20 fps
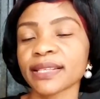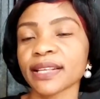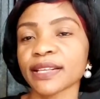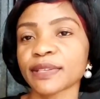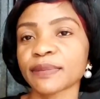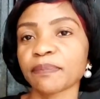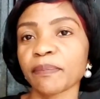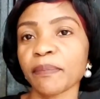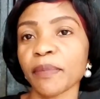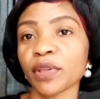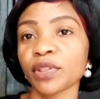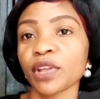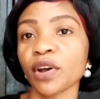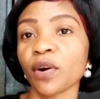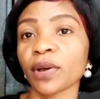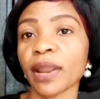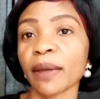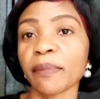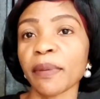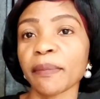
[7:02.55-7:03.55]
This is the
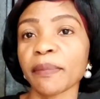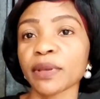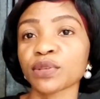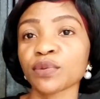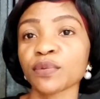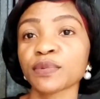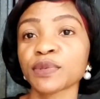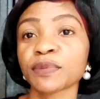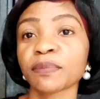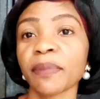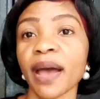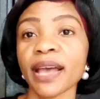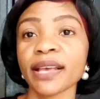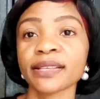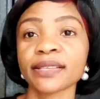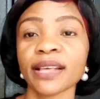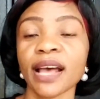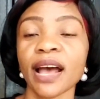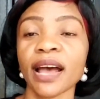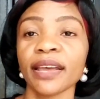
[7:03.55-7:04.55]
other pepper soup
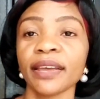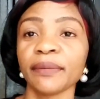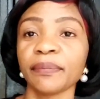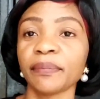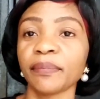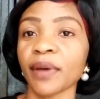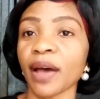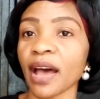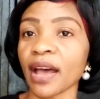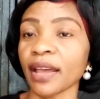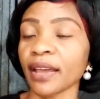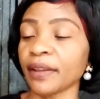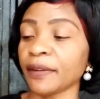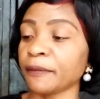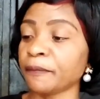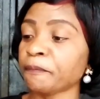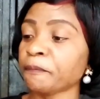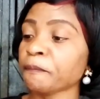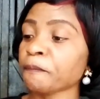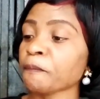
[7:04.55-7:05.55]
spice I
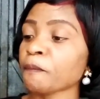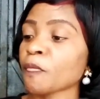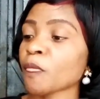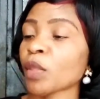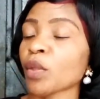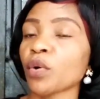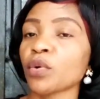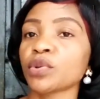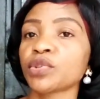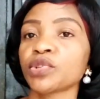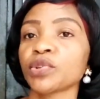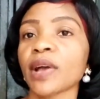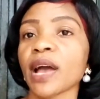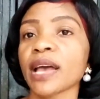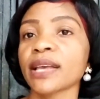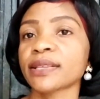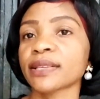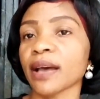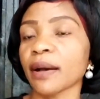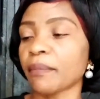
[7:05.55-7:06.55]
told you
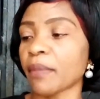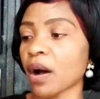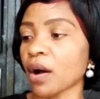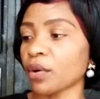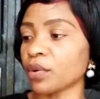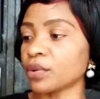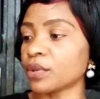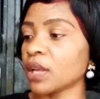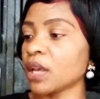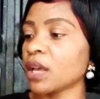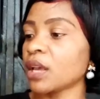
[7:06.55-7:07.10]
guys about.